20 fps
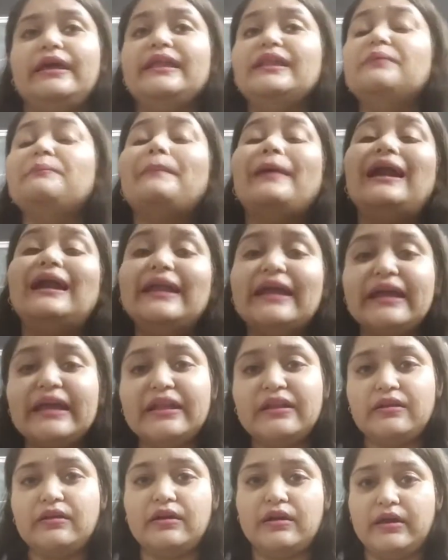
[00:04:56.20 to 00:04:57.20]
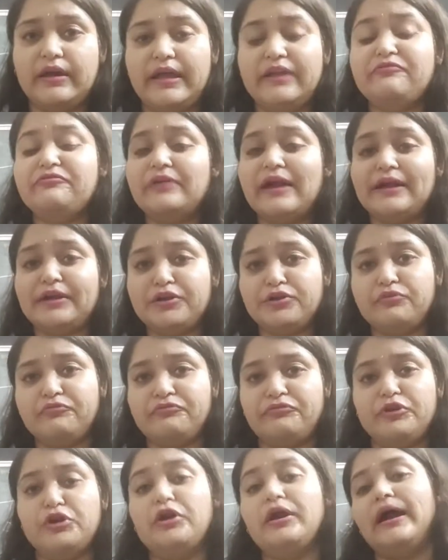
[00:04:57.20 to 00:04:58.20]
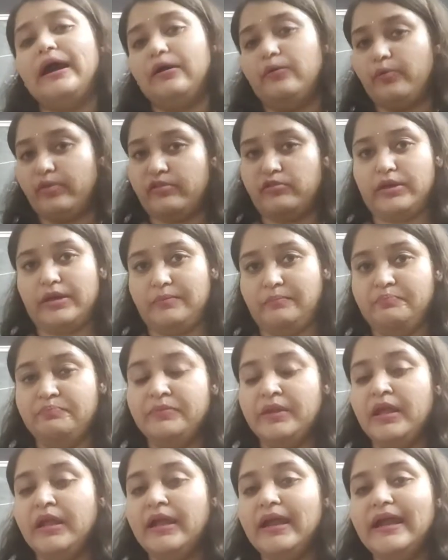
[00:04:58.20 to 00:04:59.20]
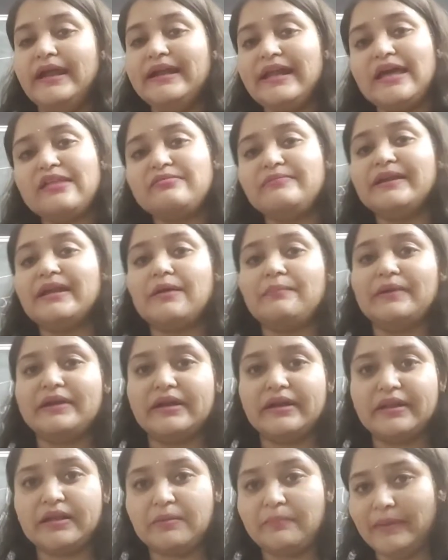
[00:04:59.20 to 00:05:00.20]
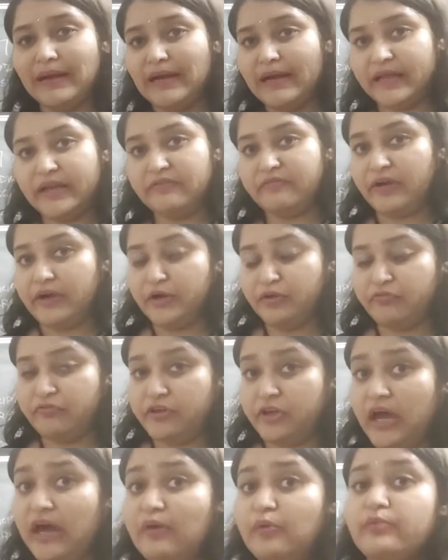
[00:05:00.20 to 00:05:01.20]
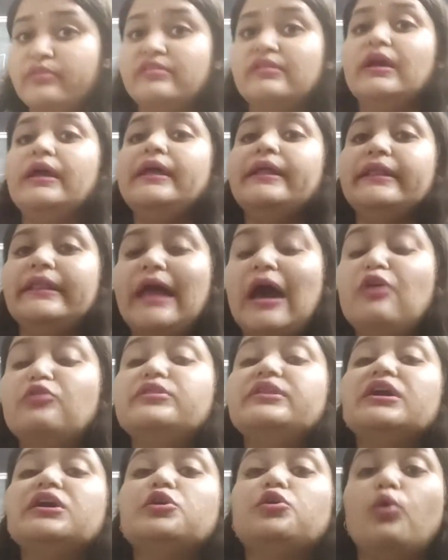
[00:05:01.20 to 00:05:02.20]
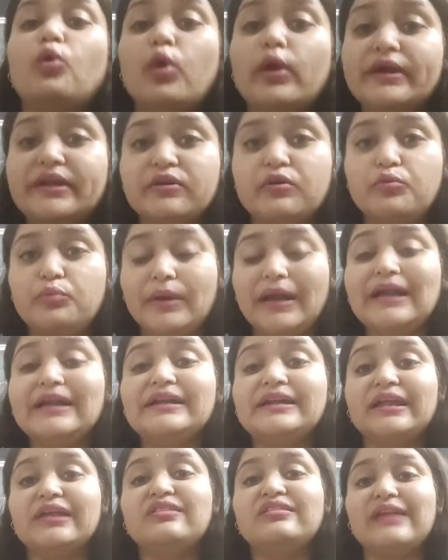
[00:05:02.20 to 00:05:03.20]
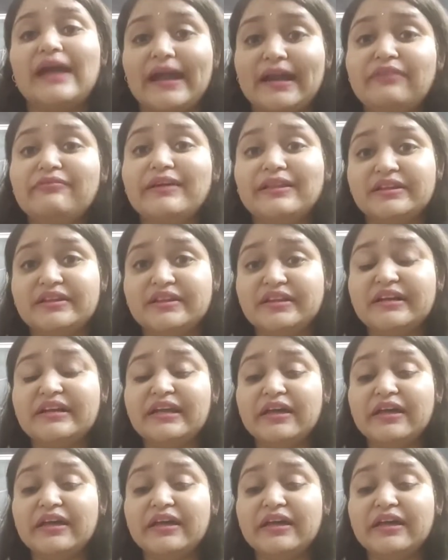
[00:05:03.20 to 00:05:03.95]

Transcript: a building in front of your house. Okay. It has been committed in a building in front of your house. Now the court will decide whether the